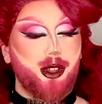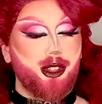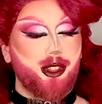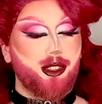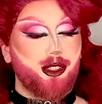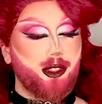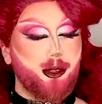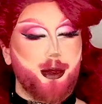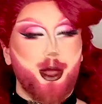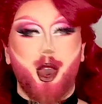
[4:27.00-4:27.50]

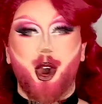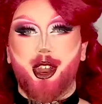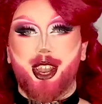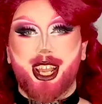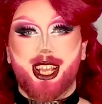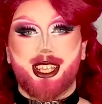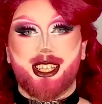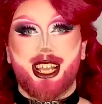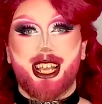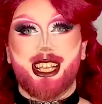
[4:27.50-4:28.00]
to be
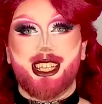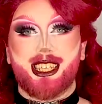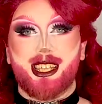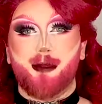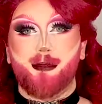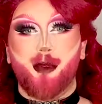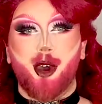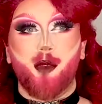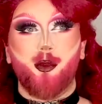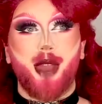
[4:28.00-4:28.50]
honest, at some
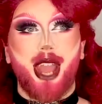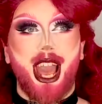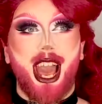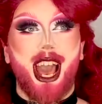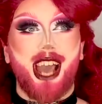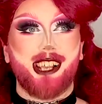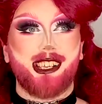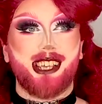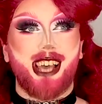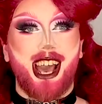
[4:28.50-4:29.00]
point we
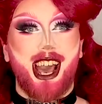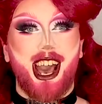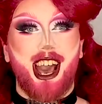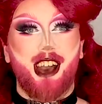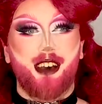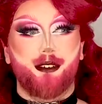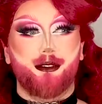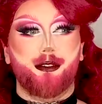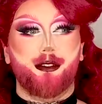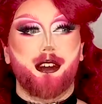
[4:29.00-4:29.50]
had to
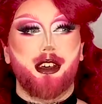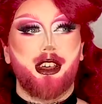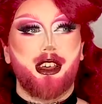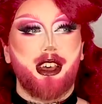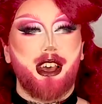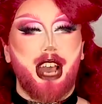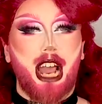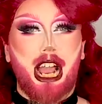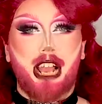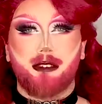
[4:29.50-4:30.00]
have,
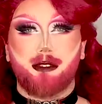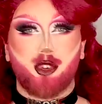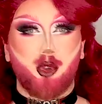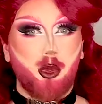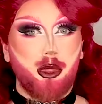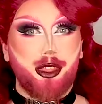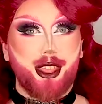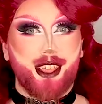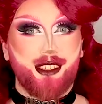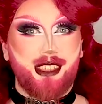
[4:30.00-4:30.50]
I don't
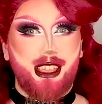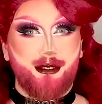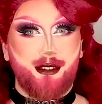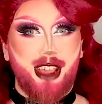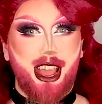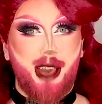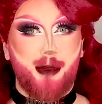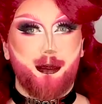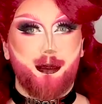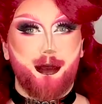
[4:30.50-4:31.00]
think it's ever
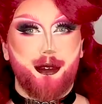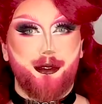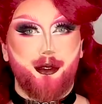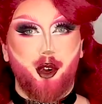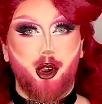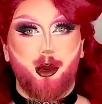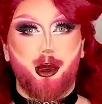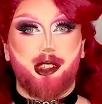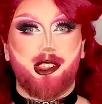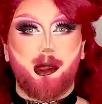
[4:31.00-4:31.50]
happened before
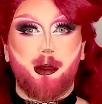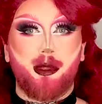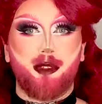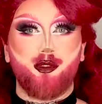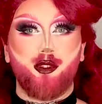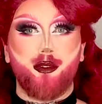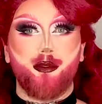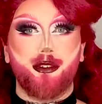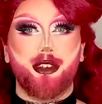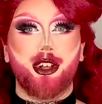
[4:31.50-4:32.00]
where someone's
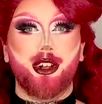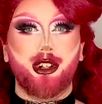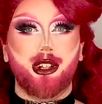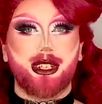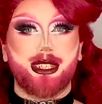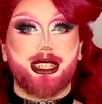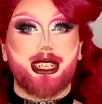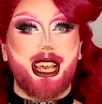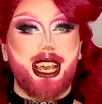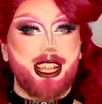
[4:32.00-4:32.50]

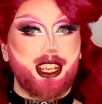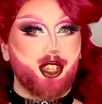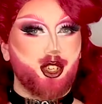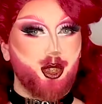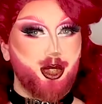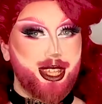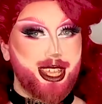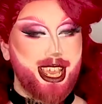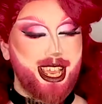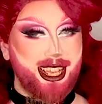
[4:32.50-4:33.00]
revealed into
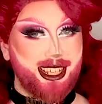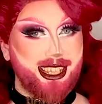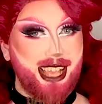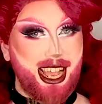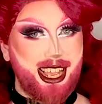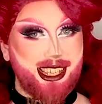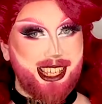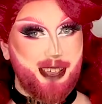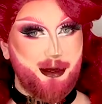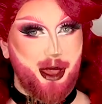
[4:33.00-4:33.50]
the
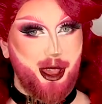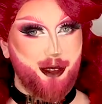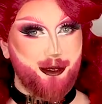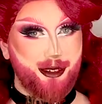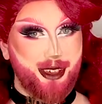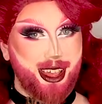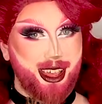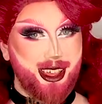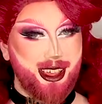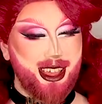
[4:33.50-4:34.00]
exact same
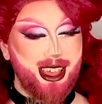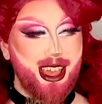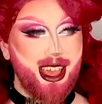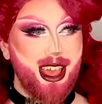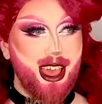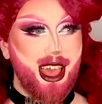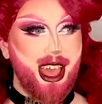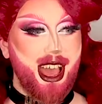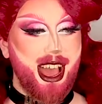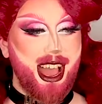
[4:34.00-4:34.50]
outfit.
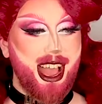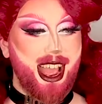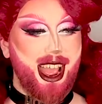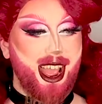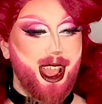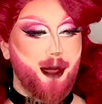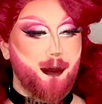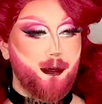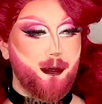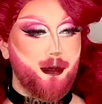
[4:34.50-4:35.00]

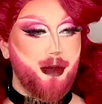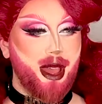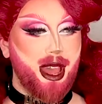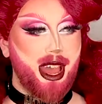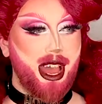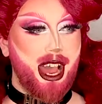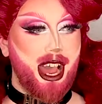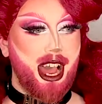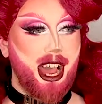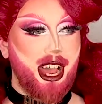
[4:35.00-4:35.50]
And
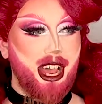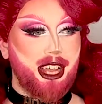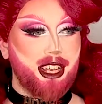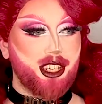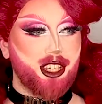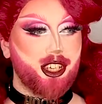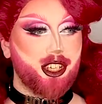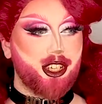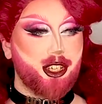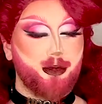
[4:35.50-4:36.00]

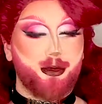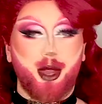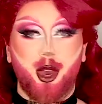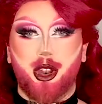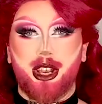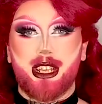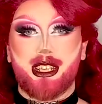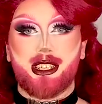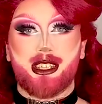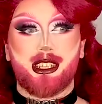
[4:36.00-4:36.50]
to be
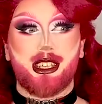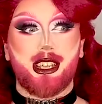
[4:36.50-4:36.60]
honest,